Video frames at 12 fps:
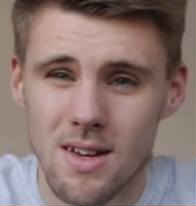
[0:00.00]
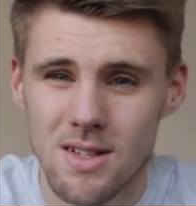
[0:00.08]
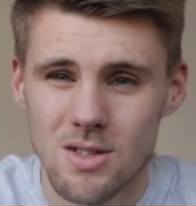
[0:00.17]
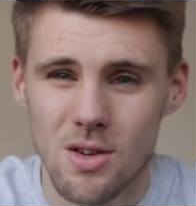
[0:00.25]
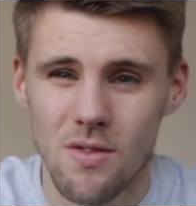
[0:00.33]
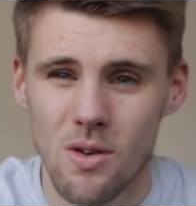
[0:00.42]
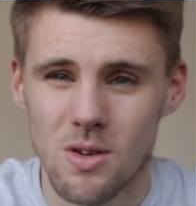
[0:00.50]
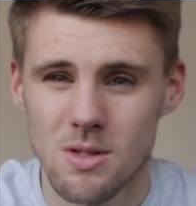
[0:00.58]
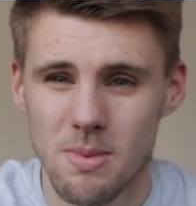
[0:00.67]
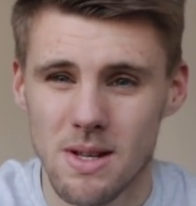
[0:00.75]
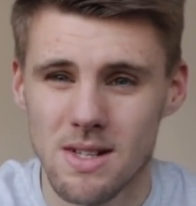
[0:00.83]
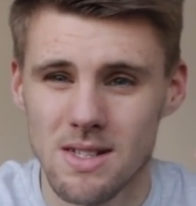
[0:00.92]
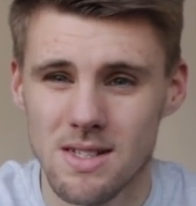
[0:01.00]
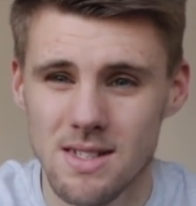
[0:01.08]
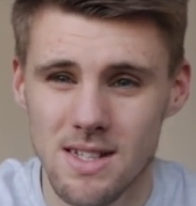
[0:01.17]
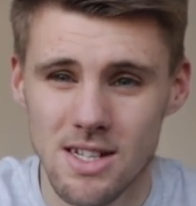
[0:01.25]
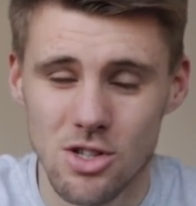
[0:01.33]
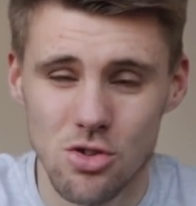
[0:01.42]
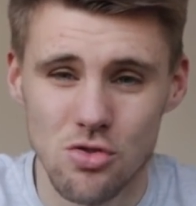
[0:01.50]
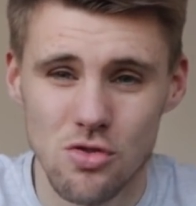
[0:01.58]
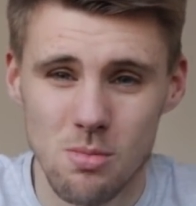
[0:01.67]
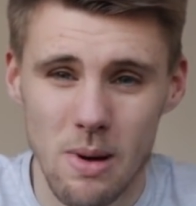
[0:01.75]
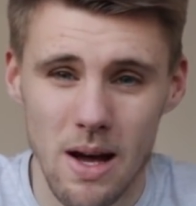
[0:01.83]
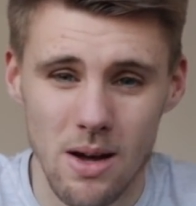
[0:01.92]
So if I spent
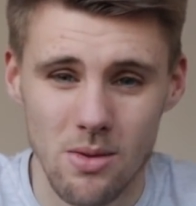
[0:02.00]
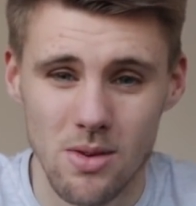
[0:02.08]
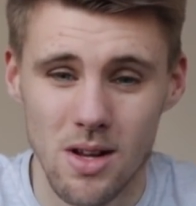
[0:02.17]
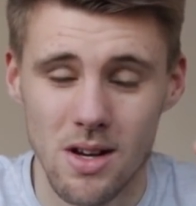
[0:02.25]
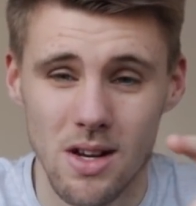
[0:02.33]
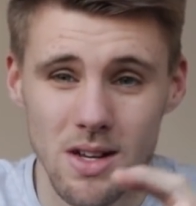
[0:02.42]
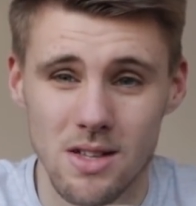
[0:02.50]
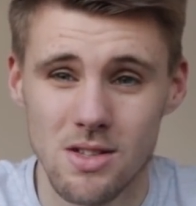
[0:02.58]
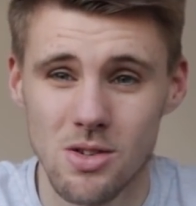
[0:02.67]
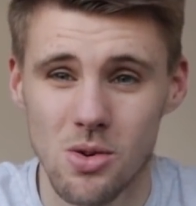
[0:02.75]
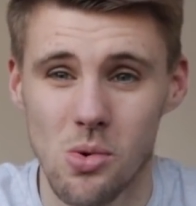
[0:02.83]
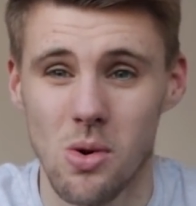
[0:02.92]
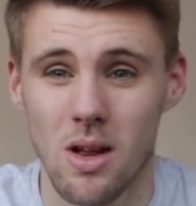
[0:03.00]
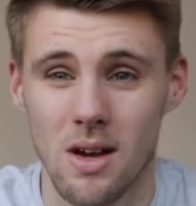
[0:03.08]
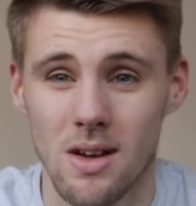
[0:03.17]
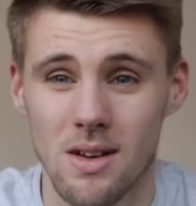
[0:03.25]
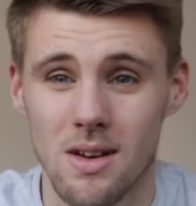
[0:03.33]
£600 on an intercooler,